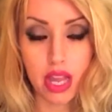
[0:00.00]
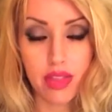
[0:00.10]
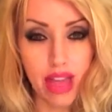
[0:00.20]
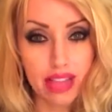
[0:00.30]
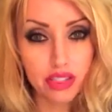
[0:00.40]

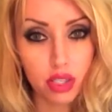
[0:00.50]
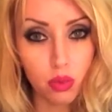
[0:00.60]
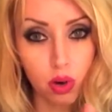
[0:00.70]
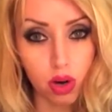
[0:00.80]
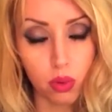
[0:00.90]
And that's going to
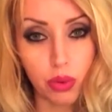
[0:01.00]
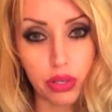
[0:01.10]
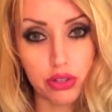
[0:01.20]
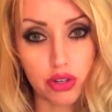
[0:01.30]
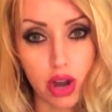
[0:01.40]
work when
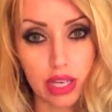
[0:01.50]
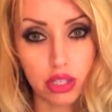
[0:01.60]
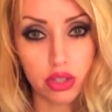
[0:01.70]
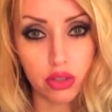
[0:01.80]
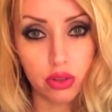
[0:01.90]
you're trying
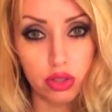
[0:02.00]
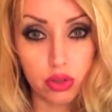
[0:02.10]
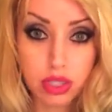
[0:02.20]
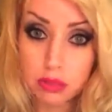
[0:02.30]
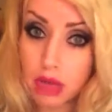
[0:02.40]
to
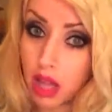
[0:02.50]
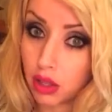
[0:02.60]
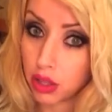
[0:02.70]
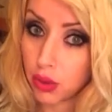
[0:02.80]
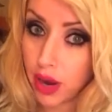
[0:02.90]
do some
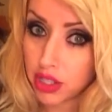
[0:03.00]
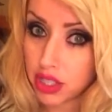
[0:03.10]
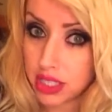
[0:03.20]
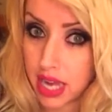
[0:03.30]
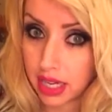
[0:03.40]
color
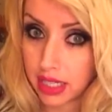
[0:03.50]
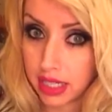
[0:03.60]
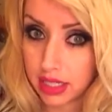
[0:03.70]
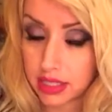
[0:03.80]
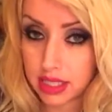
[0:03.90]
correction
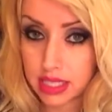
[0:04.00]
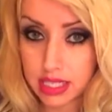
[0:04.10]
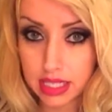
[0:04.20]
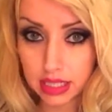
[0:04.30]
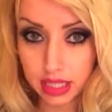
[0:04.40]
techniques,
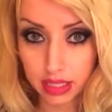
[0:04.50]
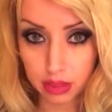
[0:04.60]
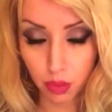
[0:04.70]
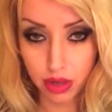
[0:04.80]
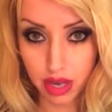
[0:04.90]
concealing
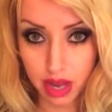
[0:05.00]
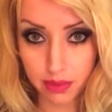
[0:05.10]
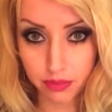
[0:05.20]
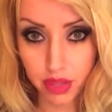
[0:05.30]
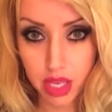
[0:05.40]
and whatnot.